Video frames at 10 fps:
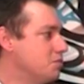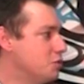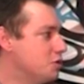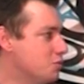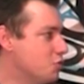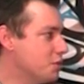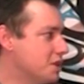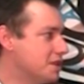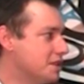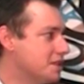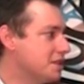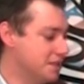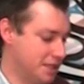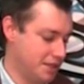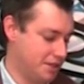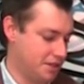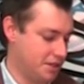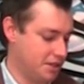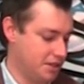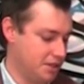Muslim woman in that
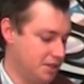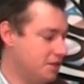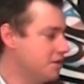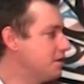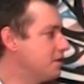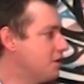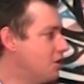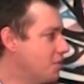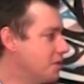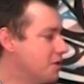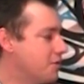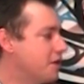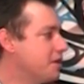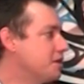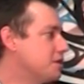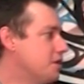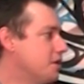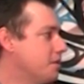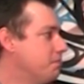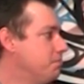climate around that time?